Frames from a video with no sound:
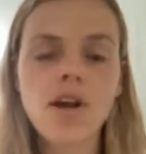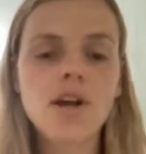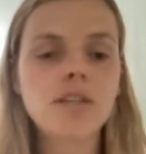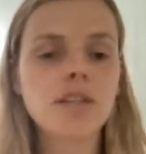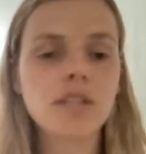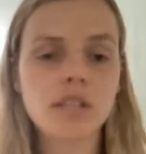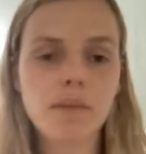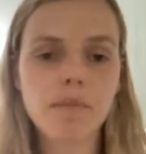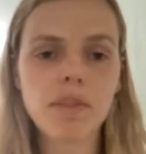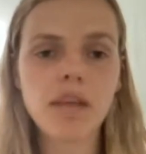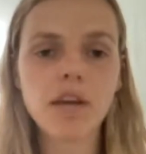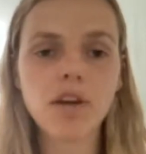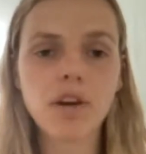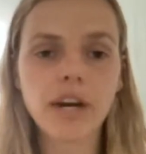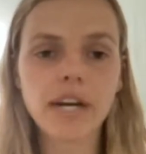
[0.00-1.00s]
So some of the
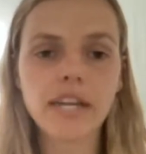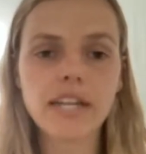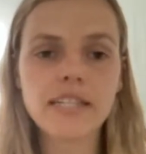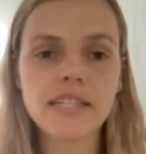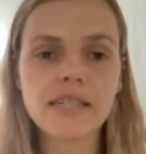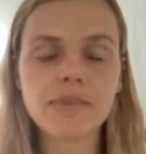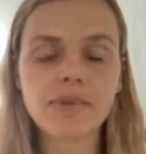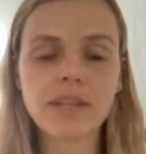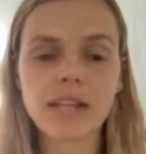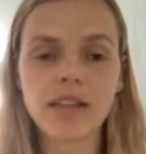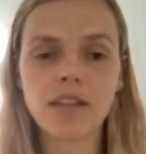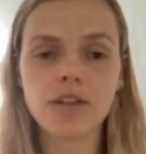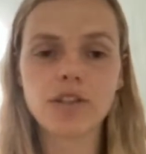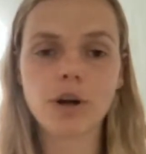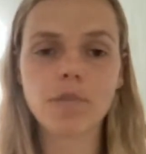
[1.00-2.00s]
ingredients within
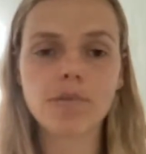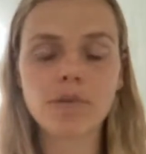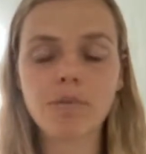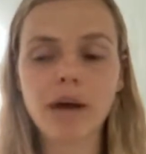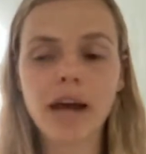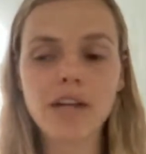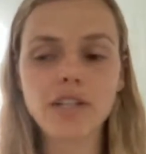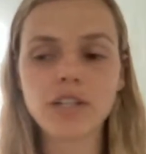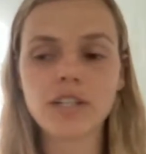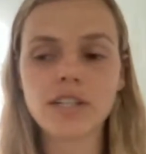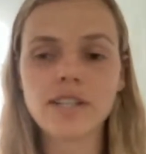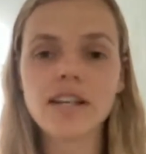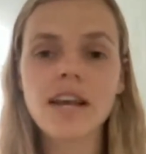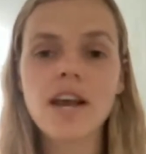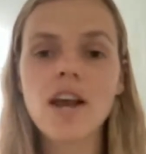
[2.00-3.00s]
the drops and
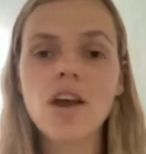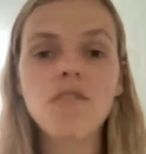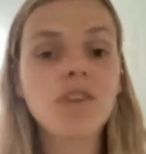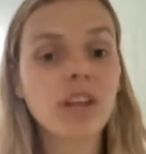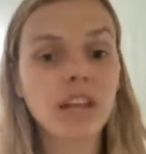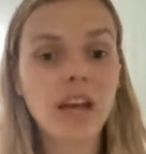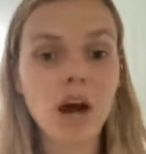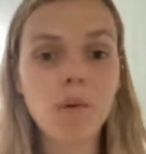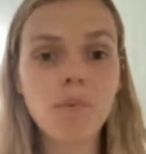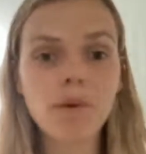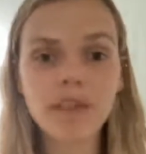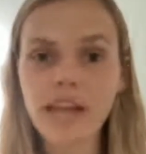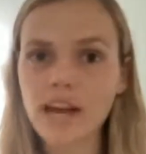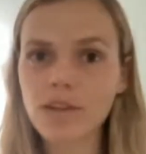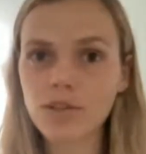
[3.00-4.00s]
patches really help with
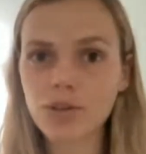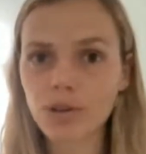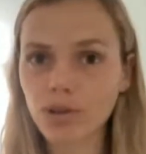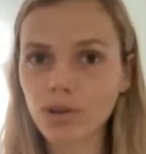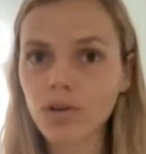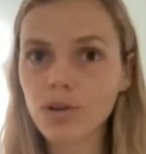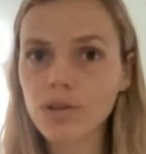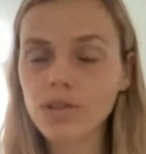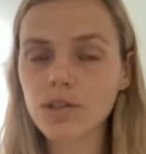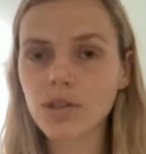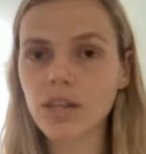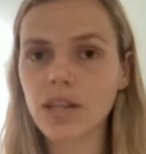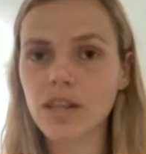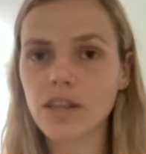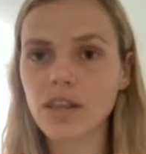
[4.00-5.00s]
that too, so
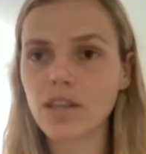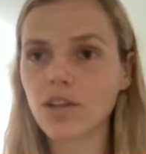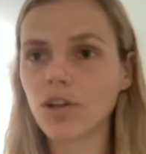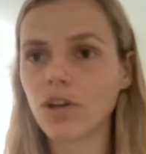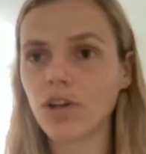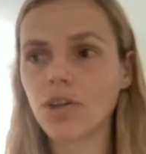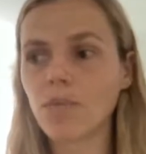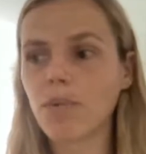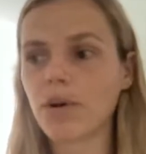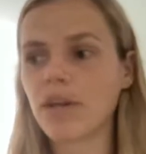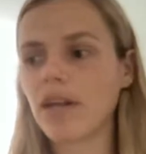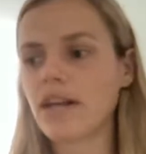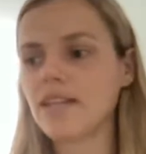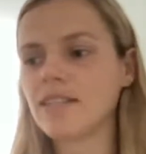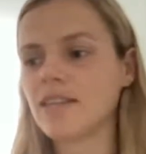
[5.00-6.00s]
that, the
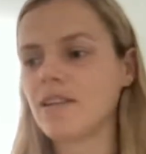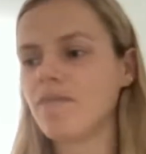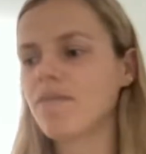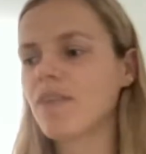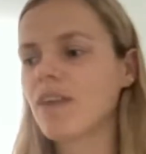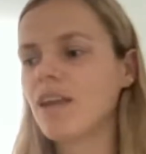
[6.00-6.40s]
body isn't